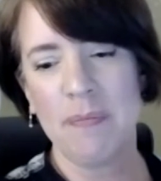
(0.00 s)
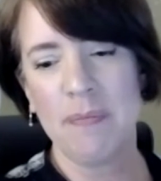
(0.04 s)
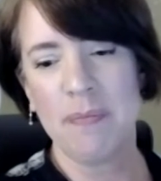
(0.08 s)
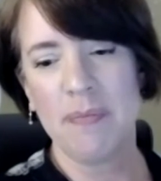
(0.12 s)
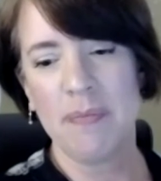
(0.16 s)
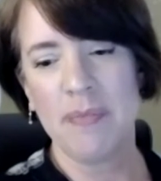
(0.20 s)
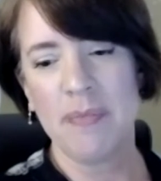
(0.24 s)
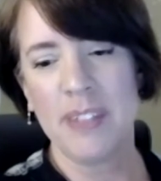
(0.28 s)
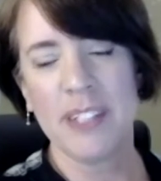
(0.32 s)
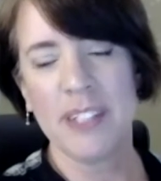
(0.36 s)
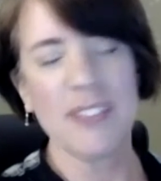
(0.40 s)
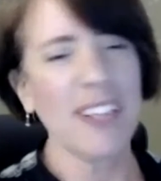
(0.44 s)

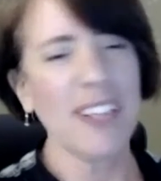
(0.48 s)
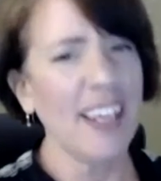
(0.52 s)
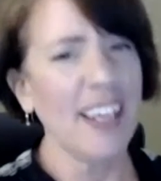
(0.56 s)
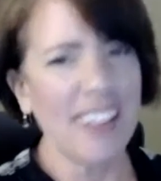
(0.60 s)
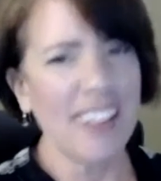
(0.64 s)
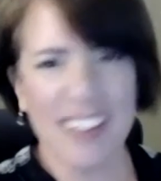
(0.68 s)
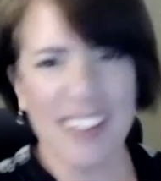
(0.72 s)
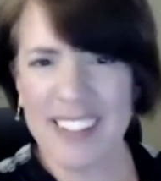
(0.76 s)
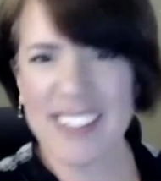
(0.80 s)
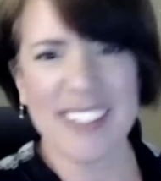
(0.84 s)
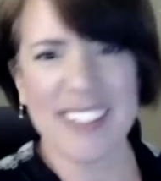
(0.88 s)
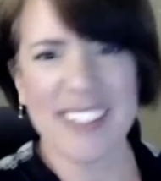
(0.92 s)
They're not
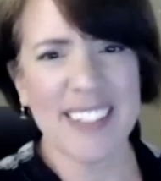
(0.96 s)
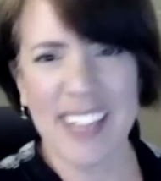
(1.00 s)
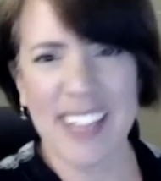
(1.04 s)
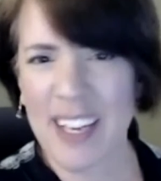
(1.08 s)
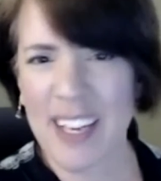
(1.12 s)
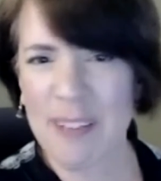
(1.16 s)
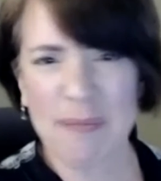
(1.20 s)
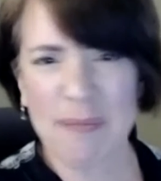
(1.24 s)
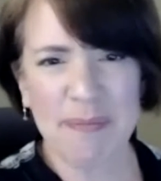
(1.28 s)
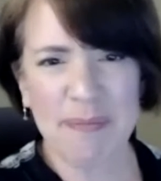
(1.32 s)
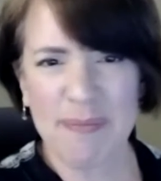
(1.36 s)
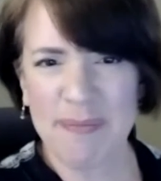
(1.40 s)
all the
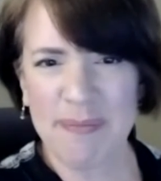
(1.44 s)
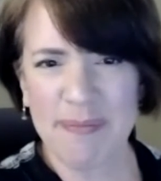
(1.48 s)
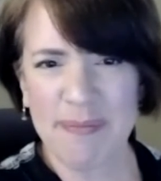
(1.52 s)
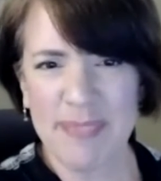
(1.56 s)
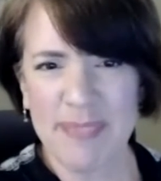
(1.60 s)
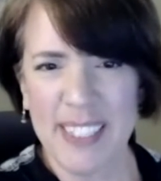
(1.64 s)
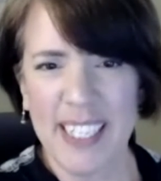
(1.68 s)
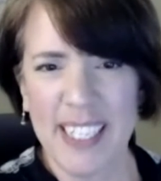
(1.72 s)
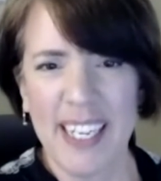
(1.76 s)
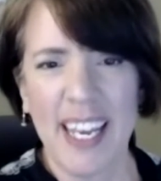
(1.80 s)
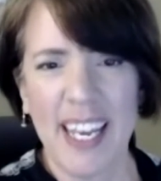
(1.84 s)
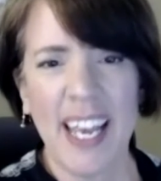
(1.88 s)
same.
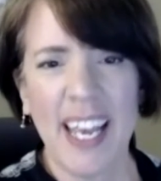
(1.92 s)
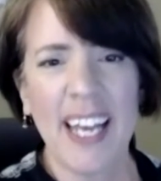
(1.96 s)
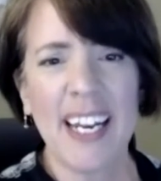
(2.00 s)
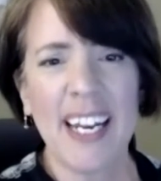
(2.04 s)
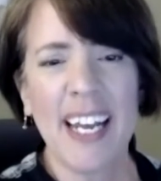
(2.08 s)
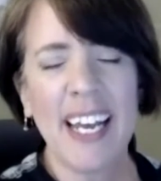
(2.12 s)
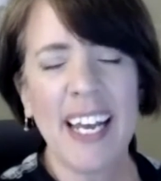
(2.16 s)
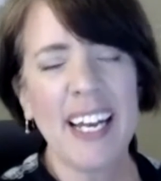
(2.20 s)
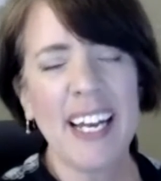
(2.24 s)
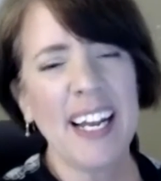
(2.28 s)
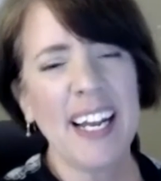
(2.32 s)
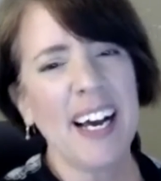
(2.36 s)
And
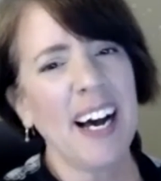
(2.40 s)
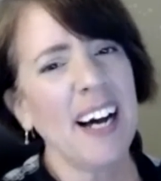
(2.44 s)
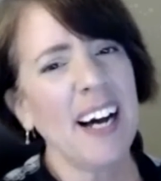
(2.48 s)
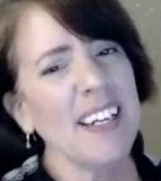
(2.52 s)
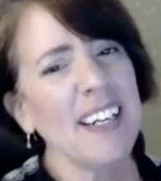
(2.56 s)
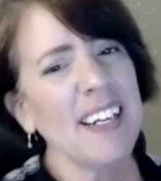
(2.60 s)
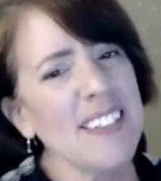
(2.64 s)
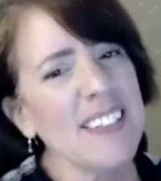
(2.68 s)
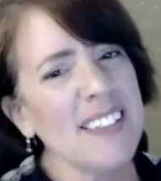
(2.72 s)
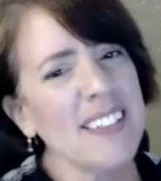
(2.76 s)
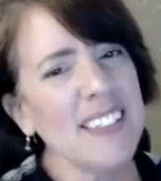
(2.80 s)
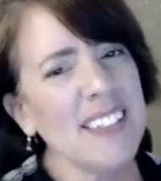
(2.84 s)

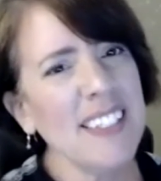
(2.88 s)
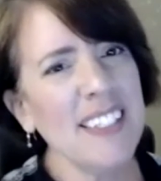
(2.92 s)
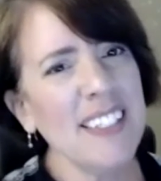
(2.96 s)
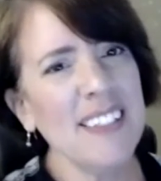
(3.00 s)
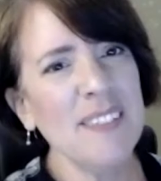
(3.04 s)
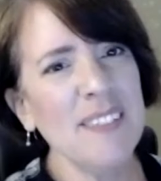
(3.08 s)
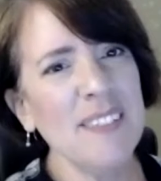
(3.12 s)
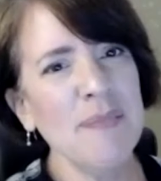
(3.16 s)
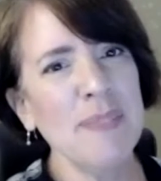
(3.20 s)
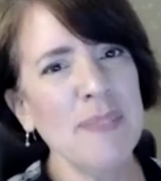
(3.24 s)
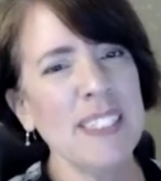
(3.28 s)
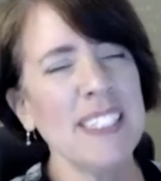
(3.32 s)

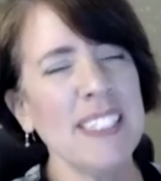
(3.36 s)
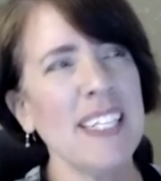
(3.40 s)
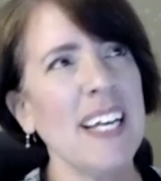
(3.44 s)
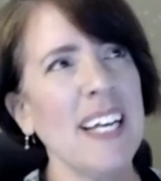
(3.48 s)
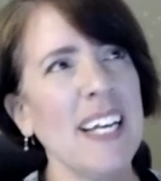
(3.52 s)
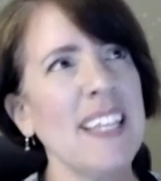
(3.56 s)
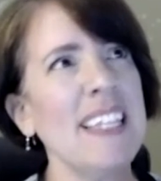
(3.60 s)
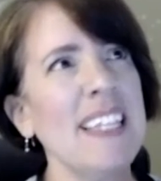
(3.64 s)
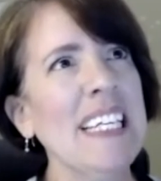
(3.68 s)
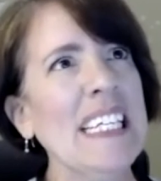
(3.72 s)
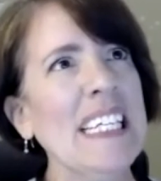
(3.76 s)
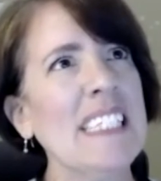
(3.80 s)
honestly, Melissa, I
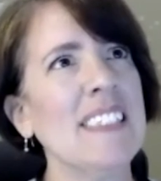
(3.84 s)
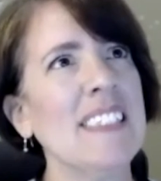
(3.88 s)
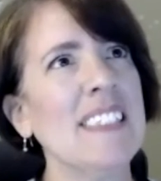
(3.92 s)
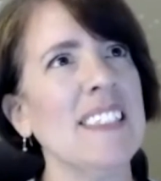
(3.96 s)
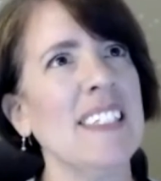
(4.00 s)
think